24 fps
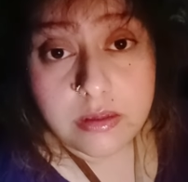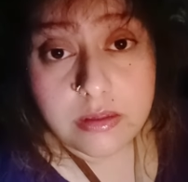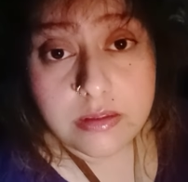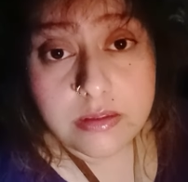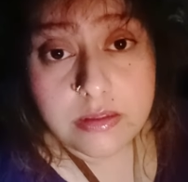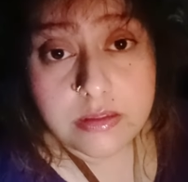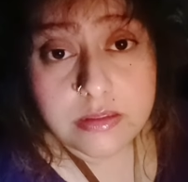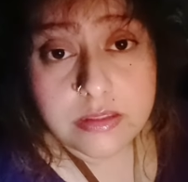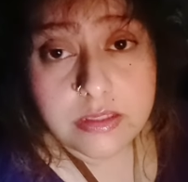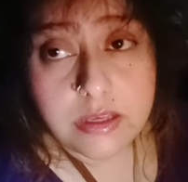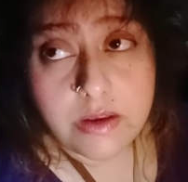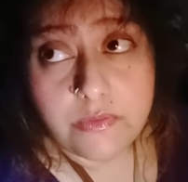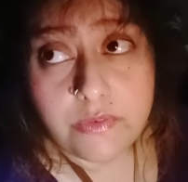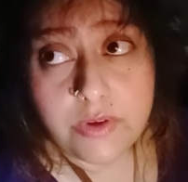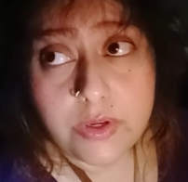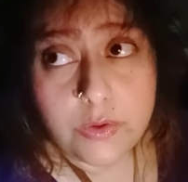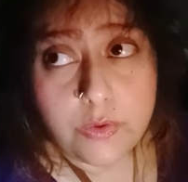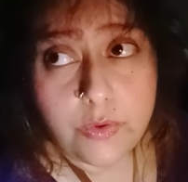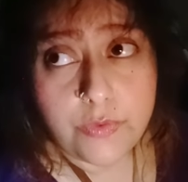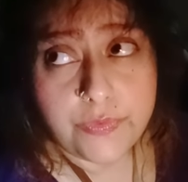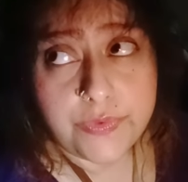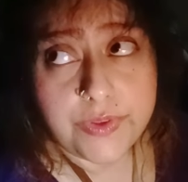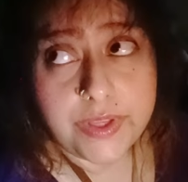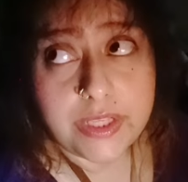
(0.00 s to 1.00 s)
Someone
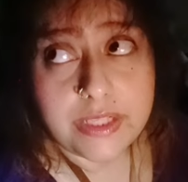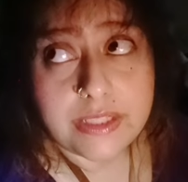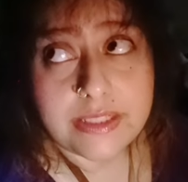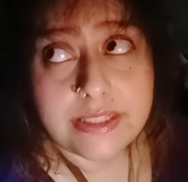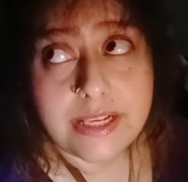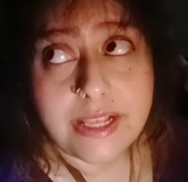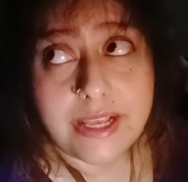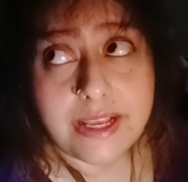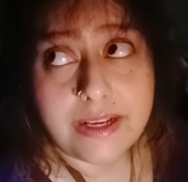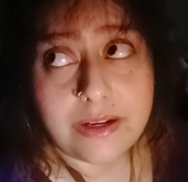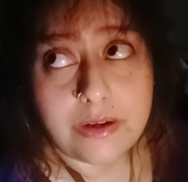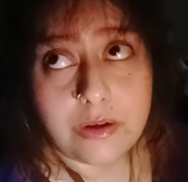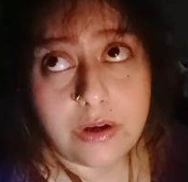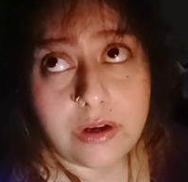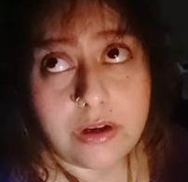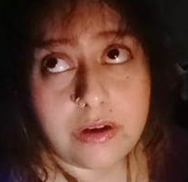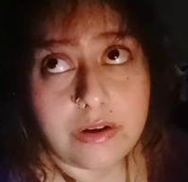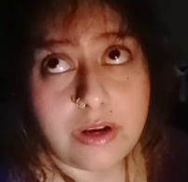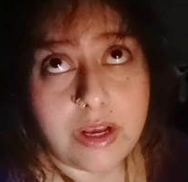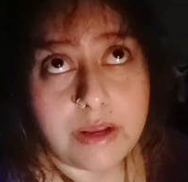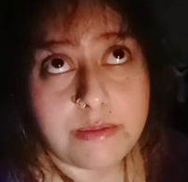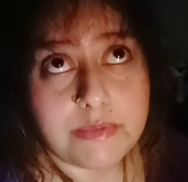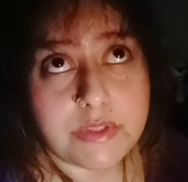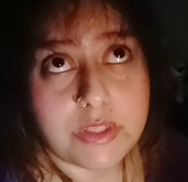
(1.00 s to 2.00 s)
who feels like, oh,
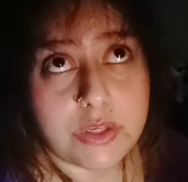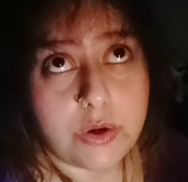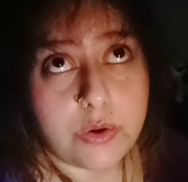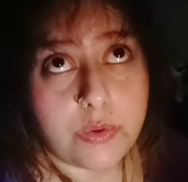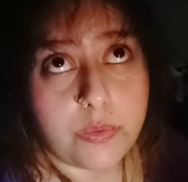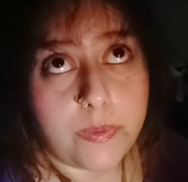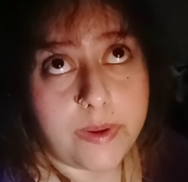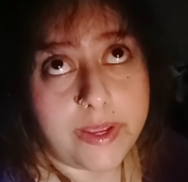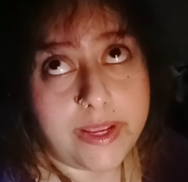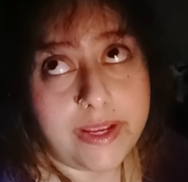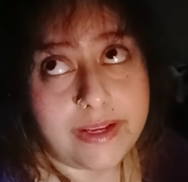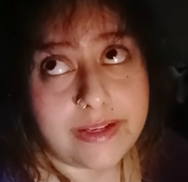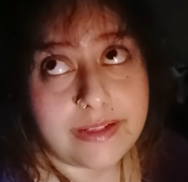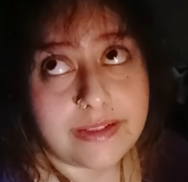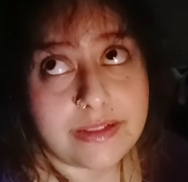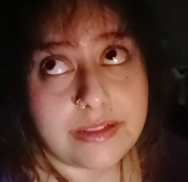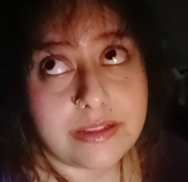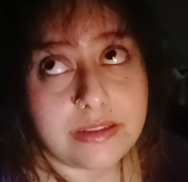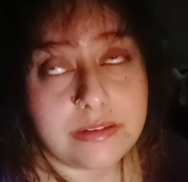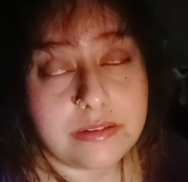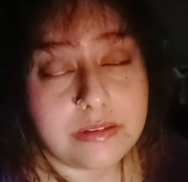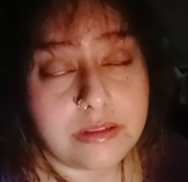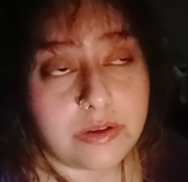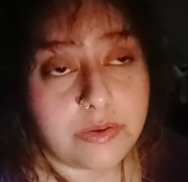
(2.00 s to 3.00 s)
I'm so great.
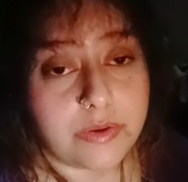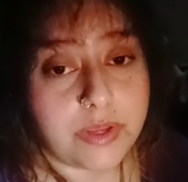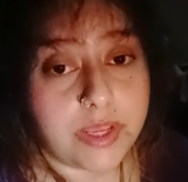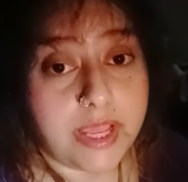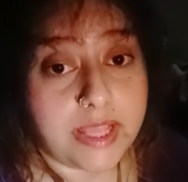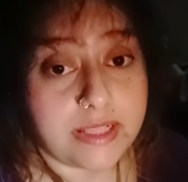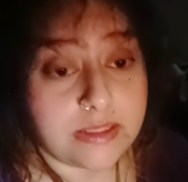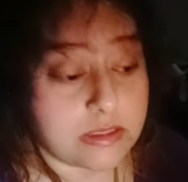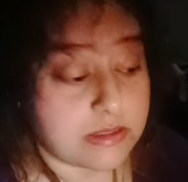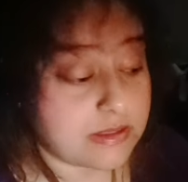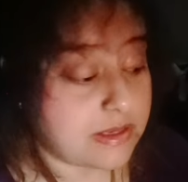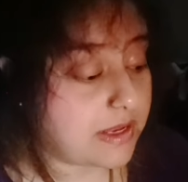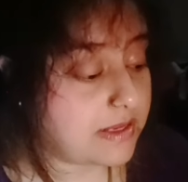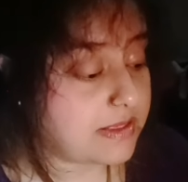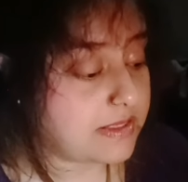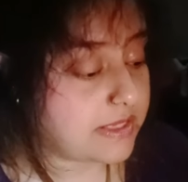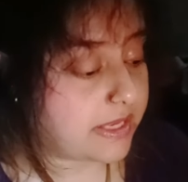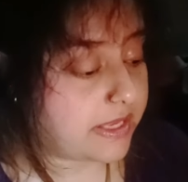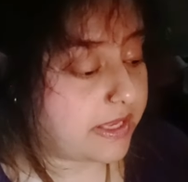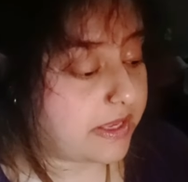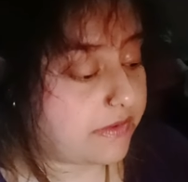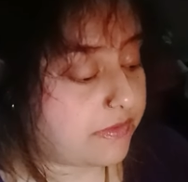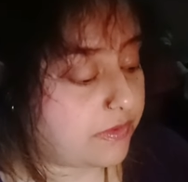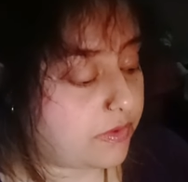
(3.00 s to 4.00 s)
Okay, and the signs I
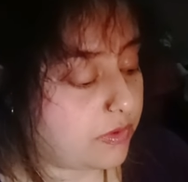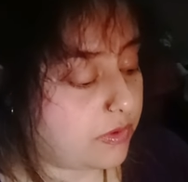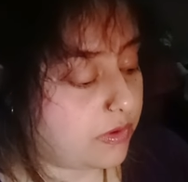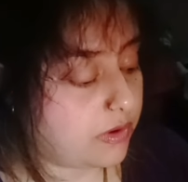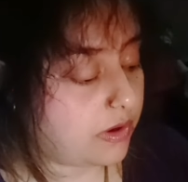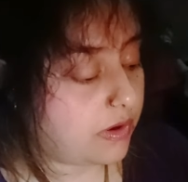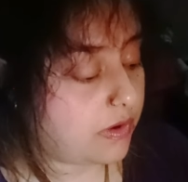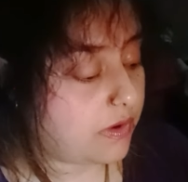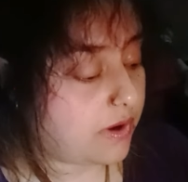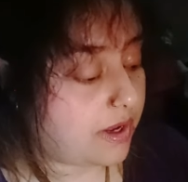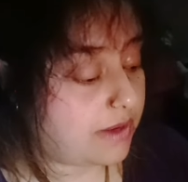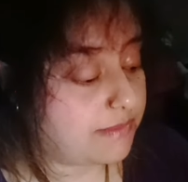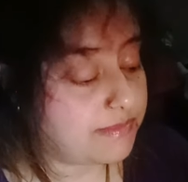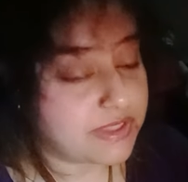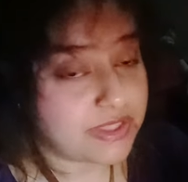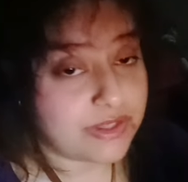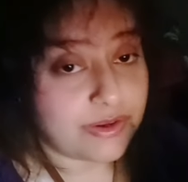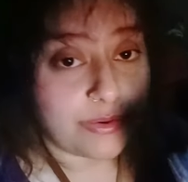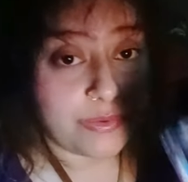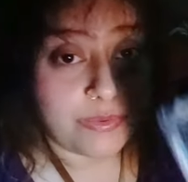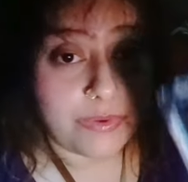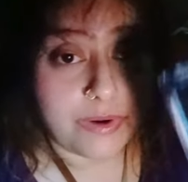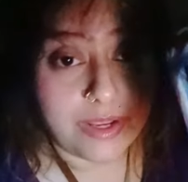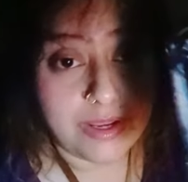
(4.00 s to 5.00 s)
gave you. Oh, I'm so
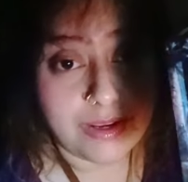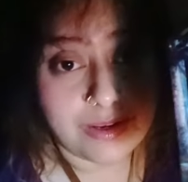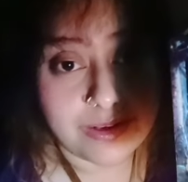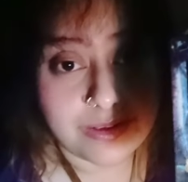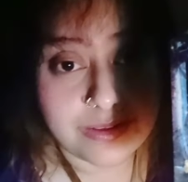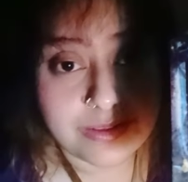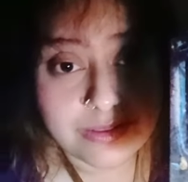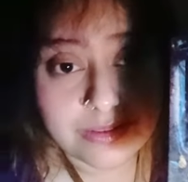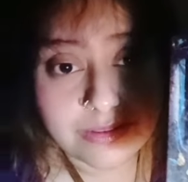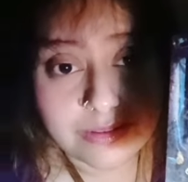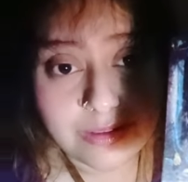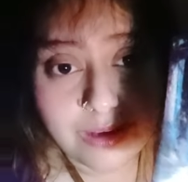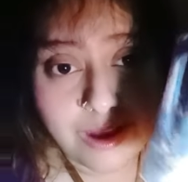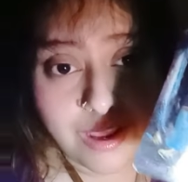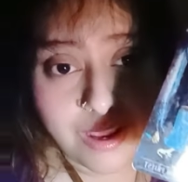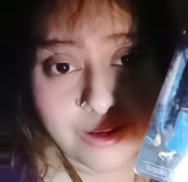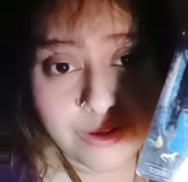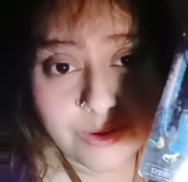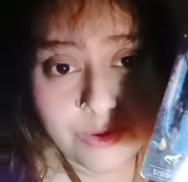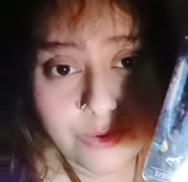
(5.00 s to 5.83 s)
great. I know